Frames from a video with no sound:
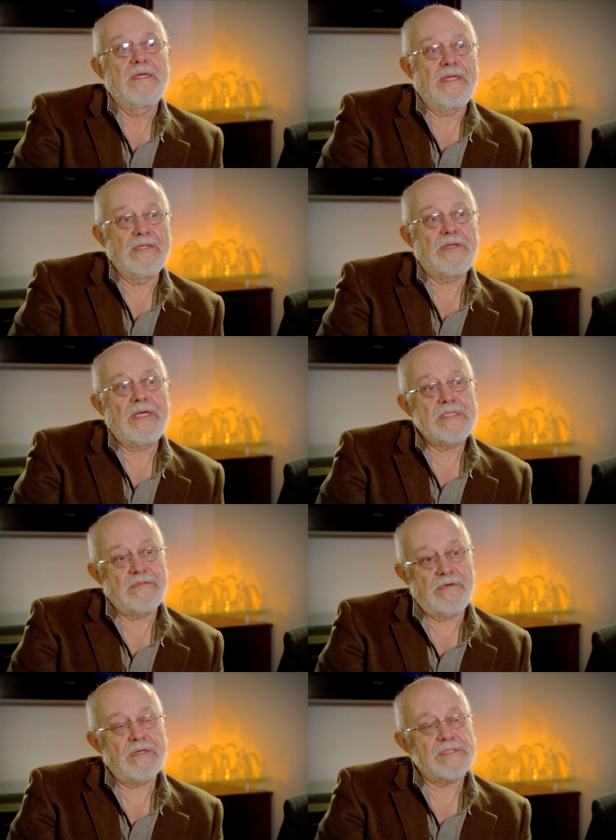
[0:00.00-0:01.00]
In the
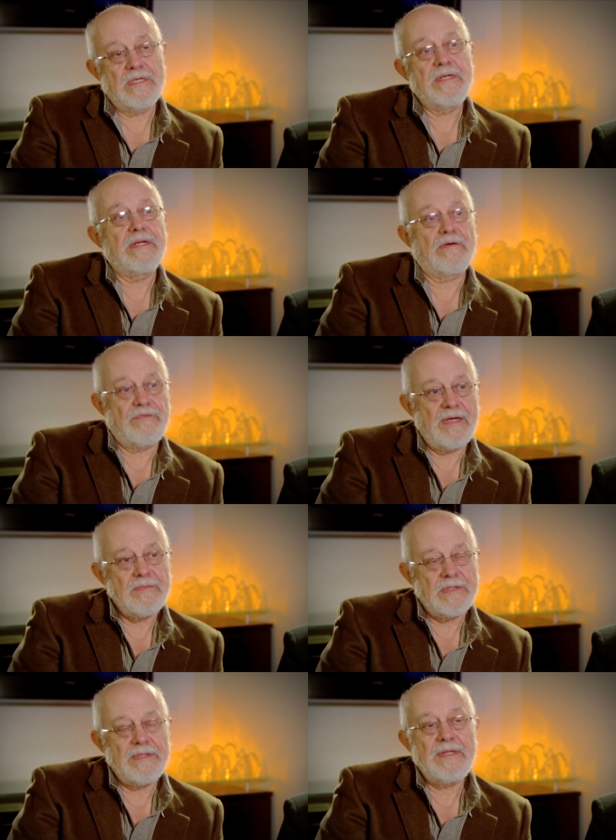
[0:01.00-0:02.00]
case of our son and our
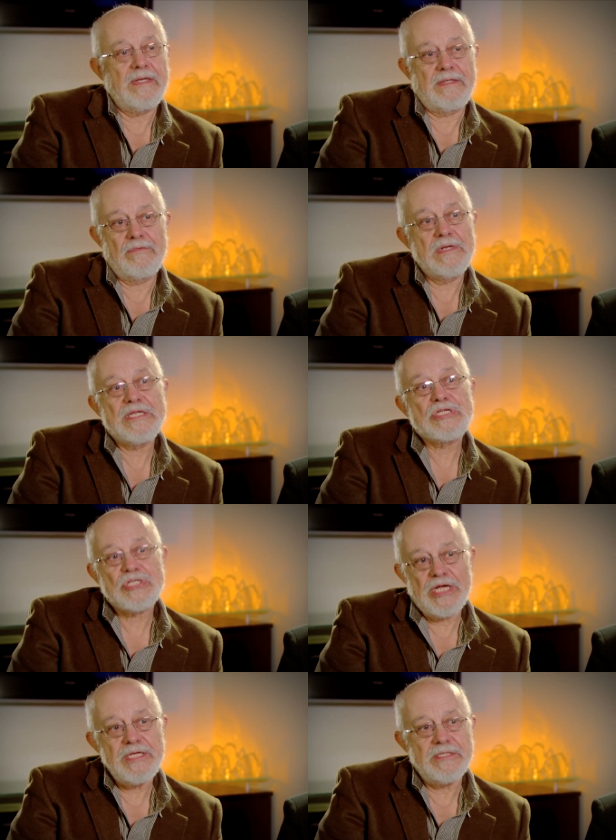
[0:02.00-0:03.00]
family, it really
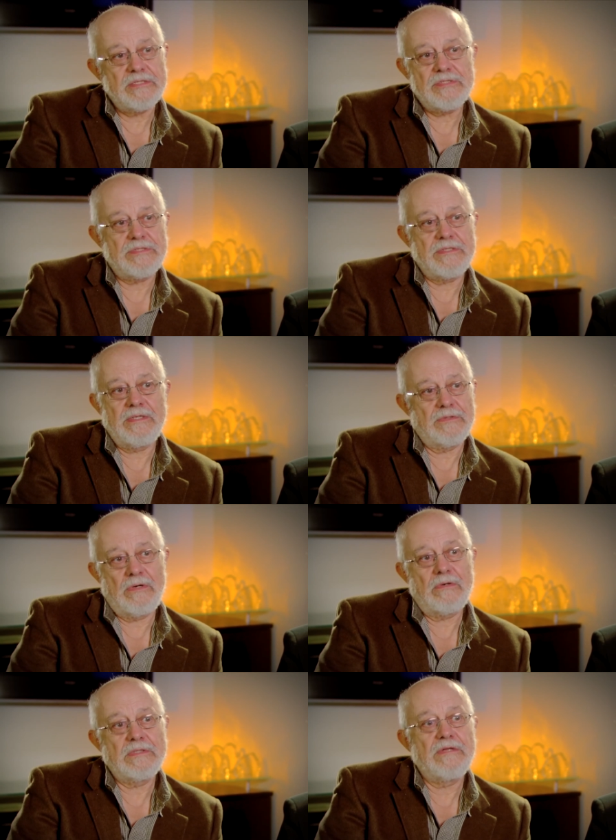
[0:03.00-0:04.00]
changed the,
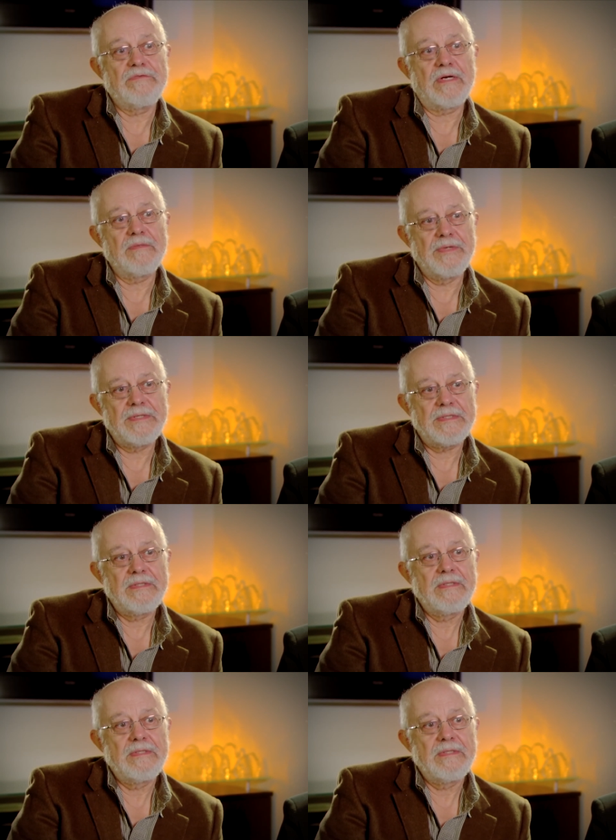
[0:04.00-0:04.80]
the whole environment.